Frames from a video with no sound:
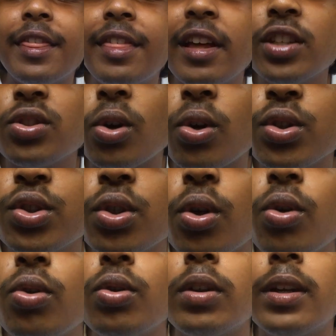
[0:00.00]
There's
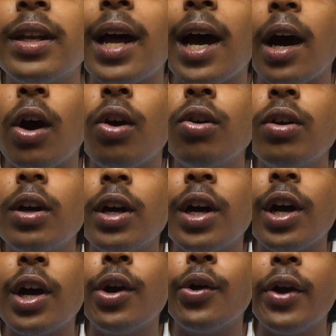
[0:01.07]
also now
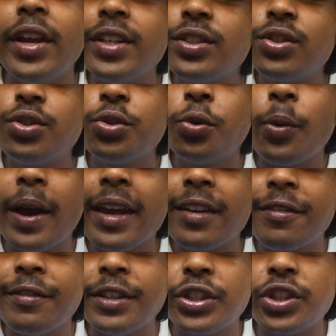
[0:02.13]
a raise to
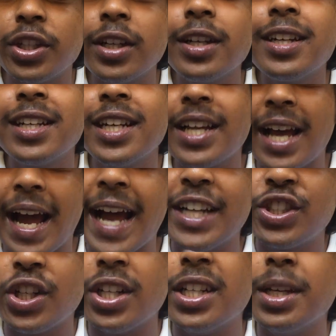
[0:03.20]
wake feature I
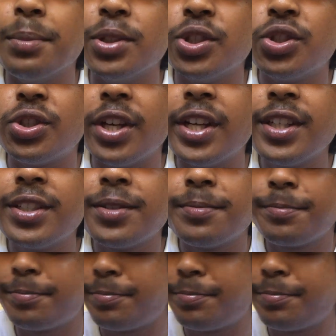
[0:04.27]
shall demonstrate,